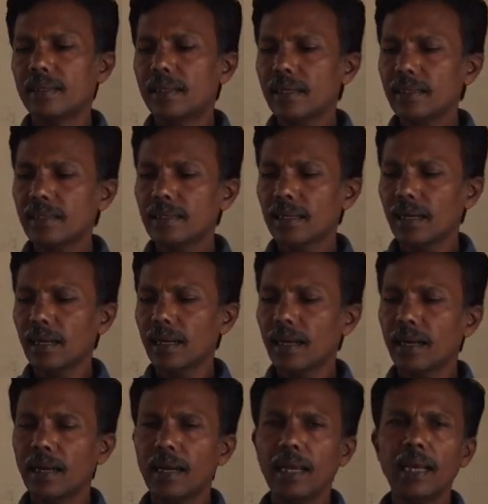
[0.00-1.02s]
This
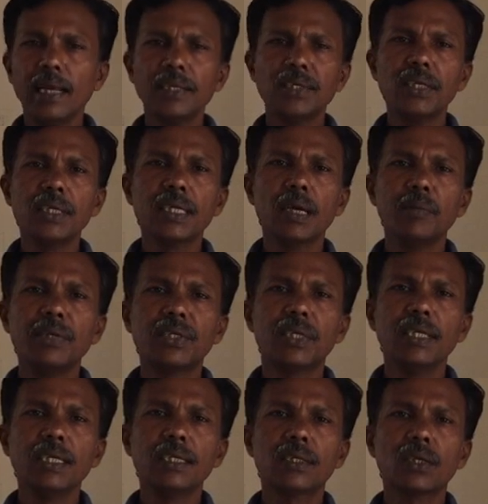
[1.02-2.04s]
Election
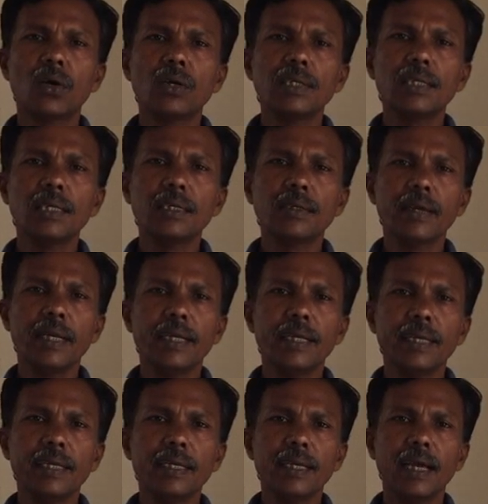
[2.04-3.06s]
Commission is
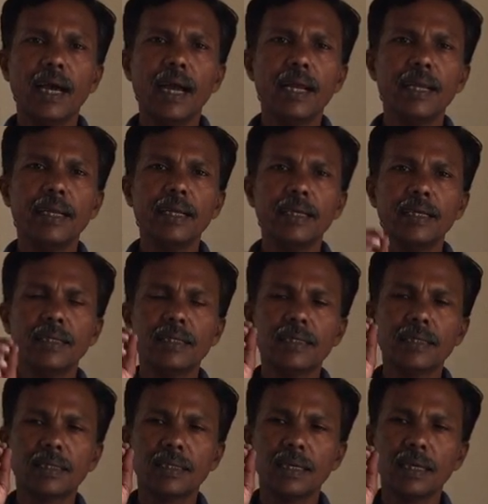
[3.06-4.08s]
concentrating and it
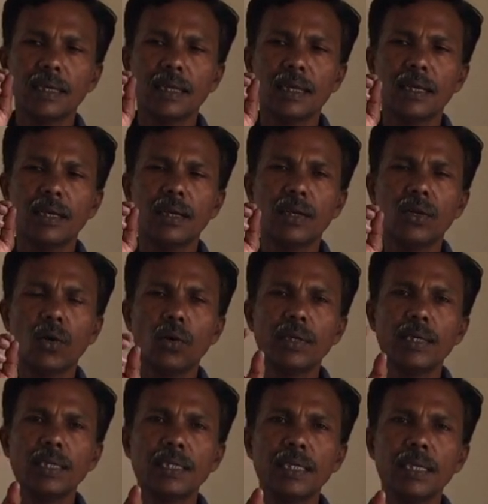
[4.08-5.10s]
is
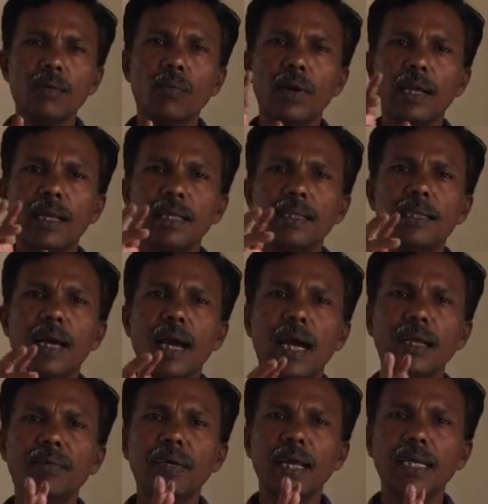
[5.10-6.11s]
noticing only the
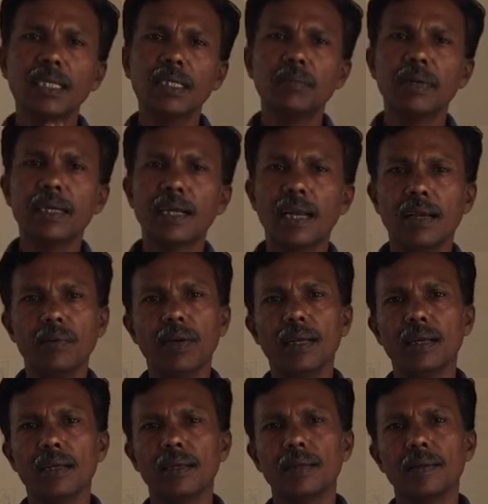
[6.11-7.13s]
advertisement level.
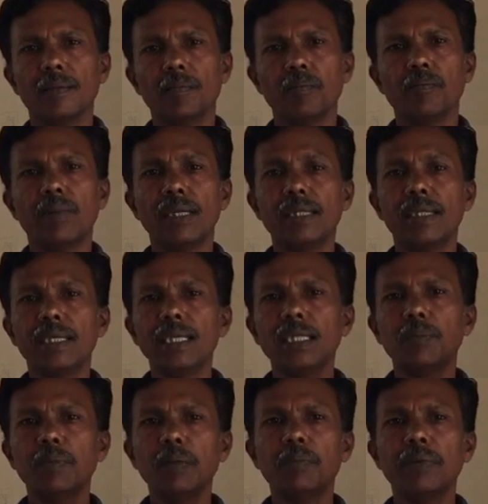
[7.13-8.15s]
But
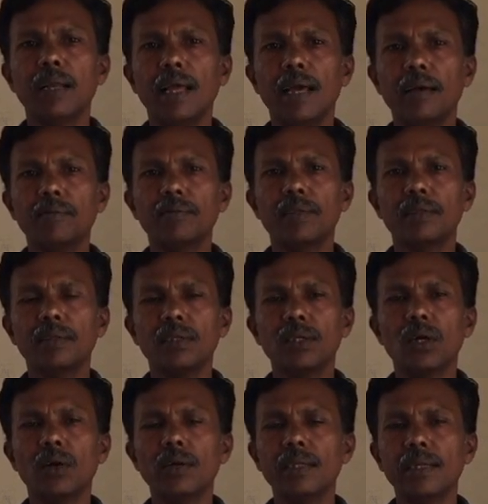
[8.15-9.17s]
these people have
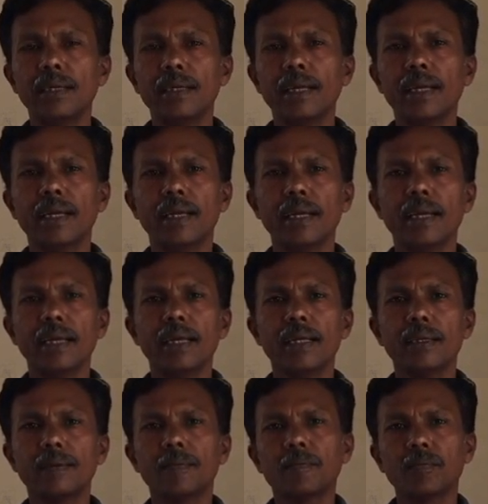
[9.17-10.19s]
got the
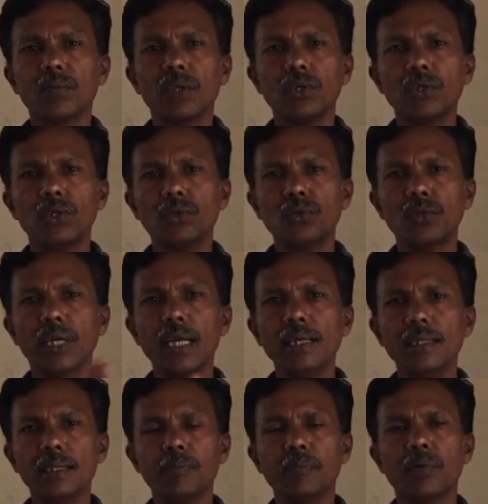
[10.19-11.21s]
technique to
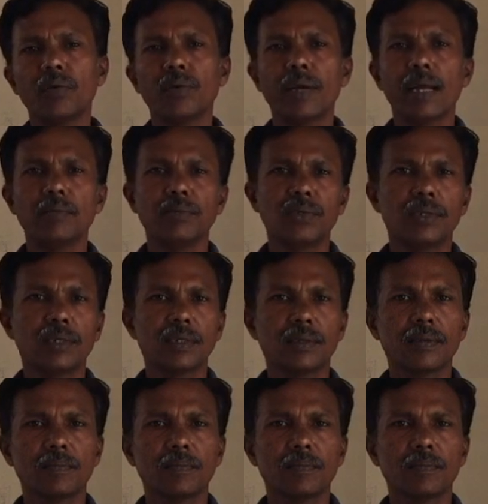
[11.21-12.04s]
change the programs.